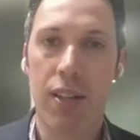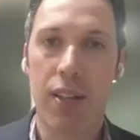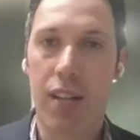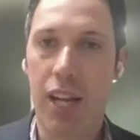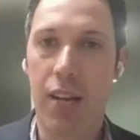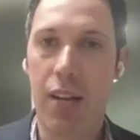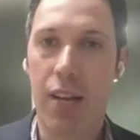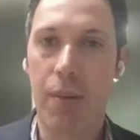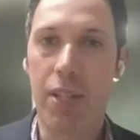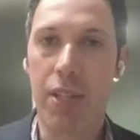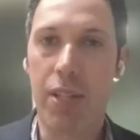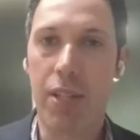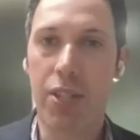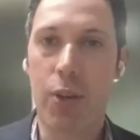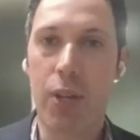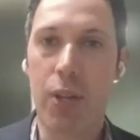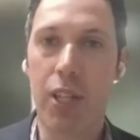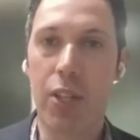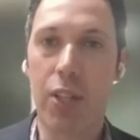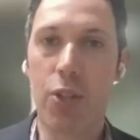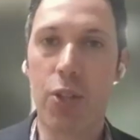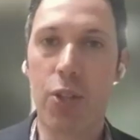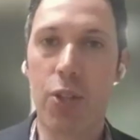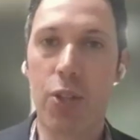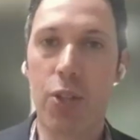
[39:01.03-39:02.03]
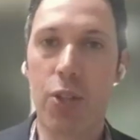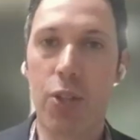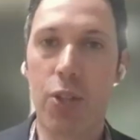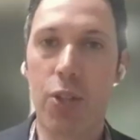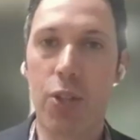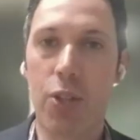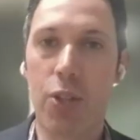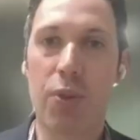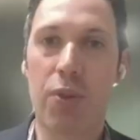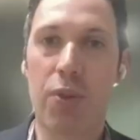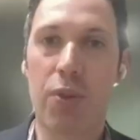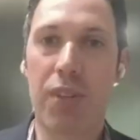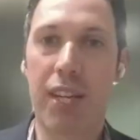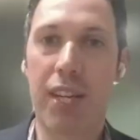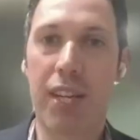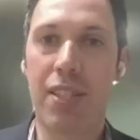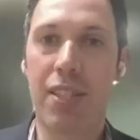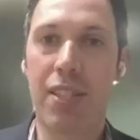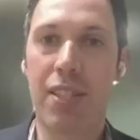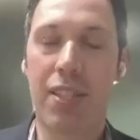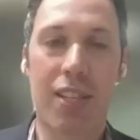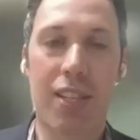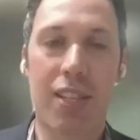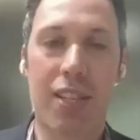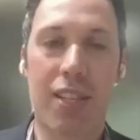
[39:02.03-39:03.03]
Um, and so illusory truth
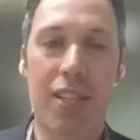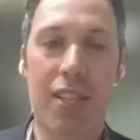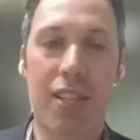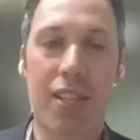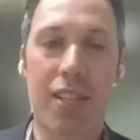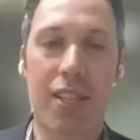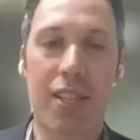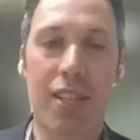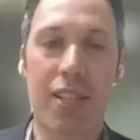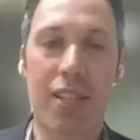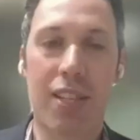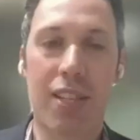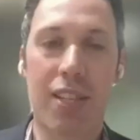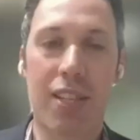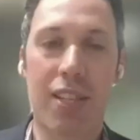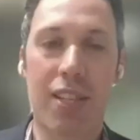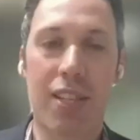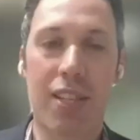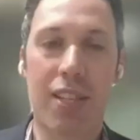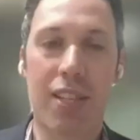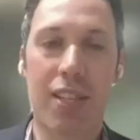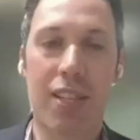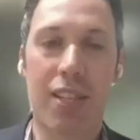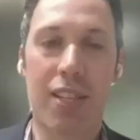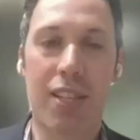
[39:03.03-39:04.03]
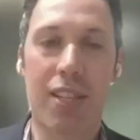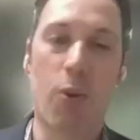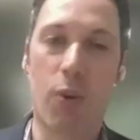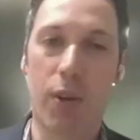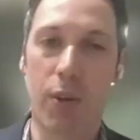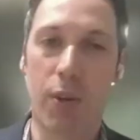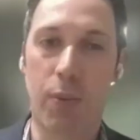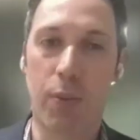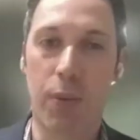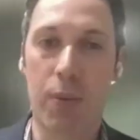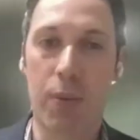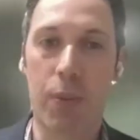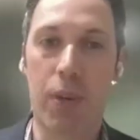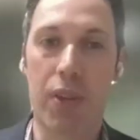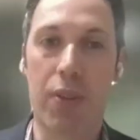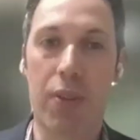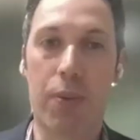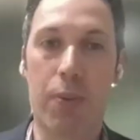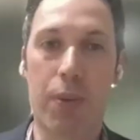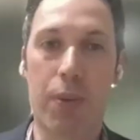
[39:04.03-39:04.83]
tends to tends to be much lower with with,